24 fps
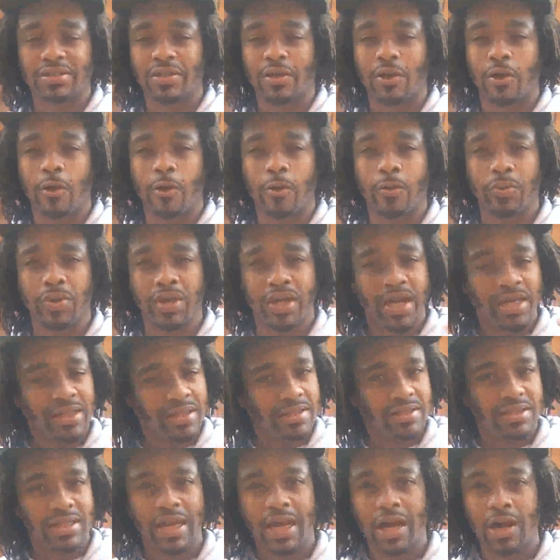So we got
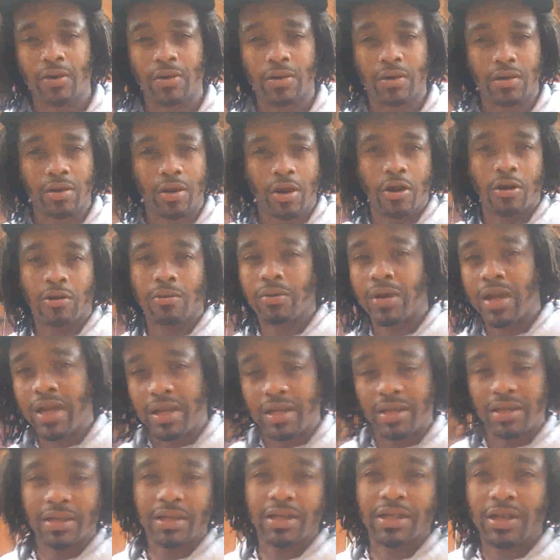the tower already